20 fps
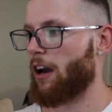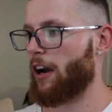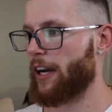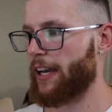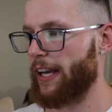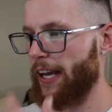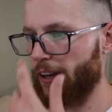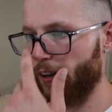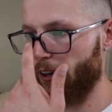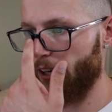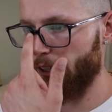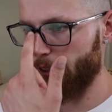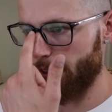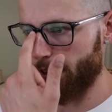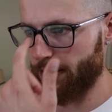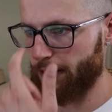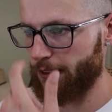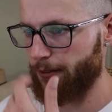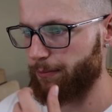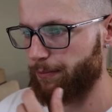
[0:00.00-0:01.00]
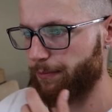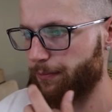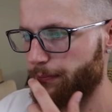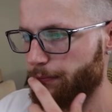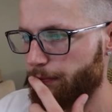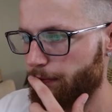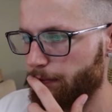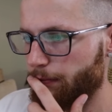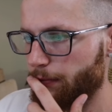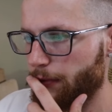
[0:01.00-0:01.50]
Okay, guys.
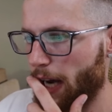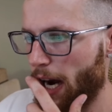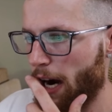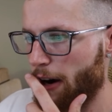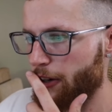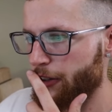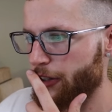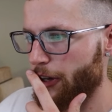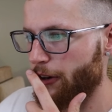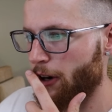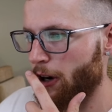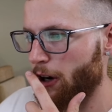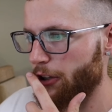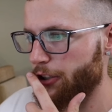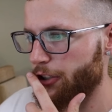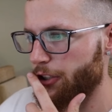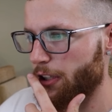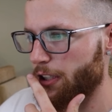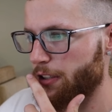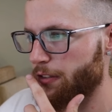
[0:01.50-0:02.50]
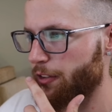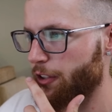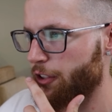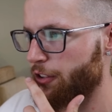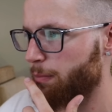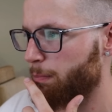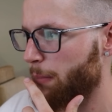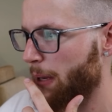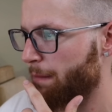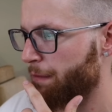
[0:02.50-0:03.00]
Arizona Hotshots
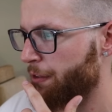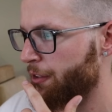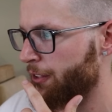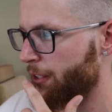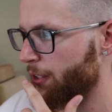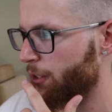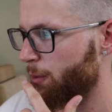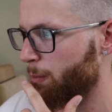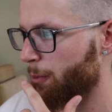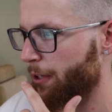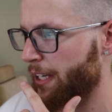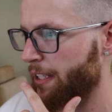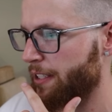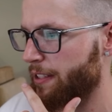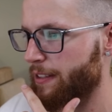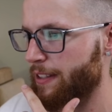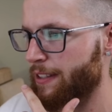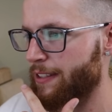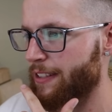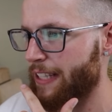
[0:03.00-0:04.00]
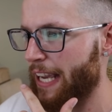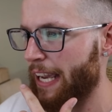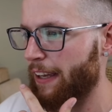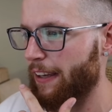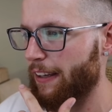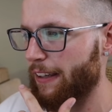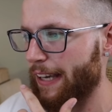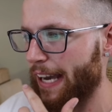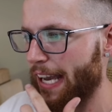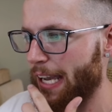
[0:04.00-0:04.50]
versus Memphis Express, the
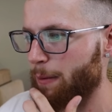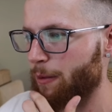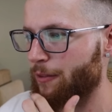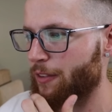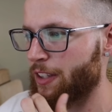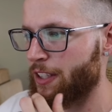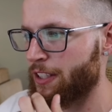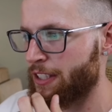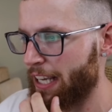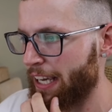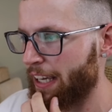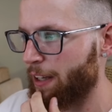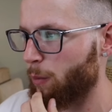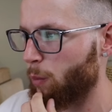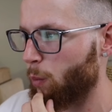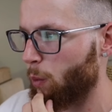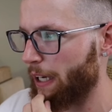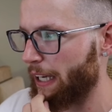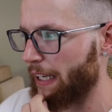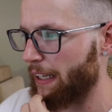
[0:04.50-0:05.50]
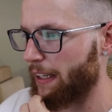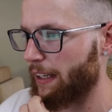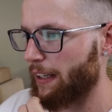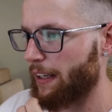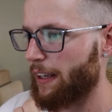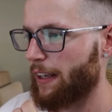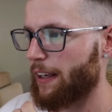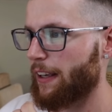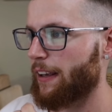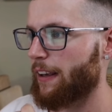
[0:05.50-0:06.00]
second game of the second week.
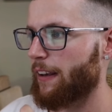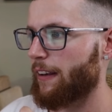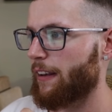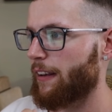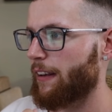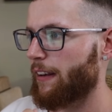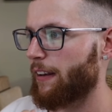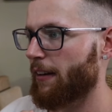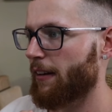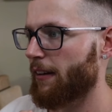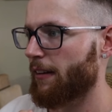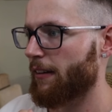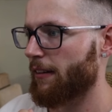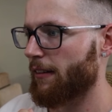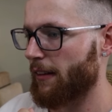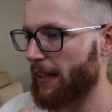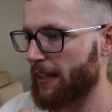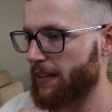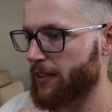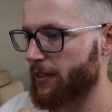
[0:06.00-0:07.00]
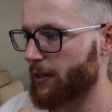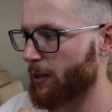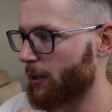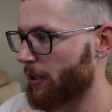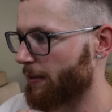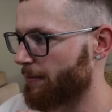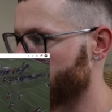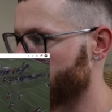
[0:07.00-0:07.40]
Let's do it.